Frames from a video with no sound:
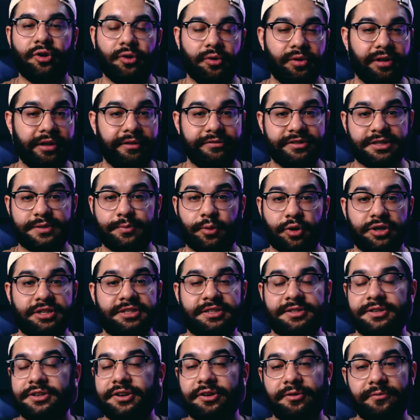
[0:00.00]
hole of
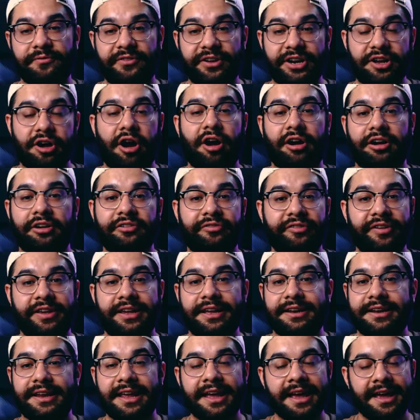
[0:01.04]
sports, you know,
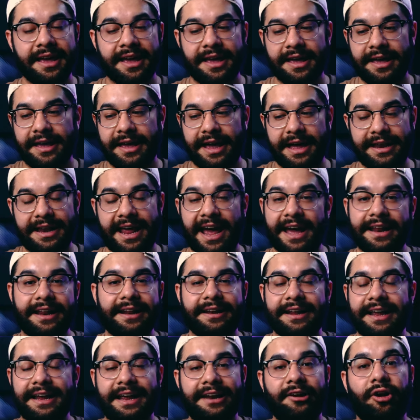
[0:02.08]
videography and and
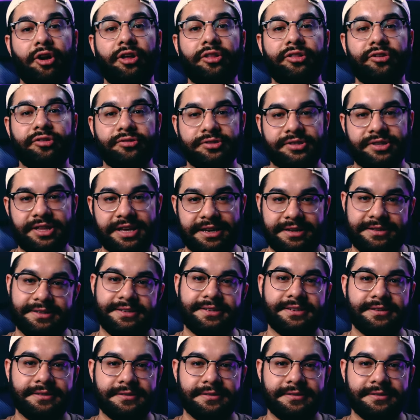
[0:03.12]
editing and all those things.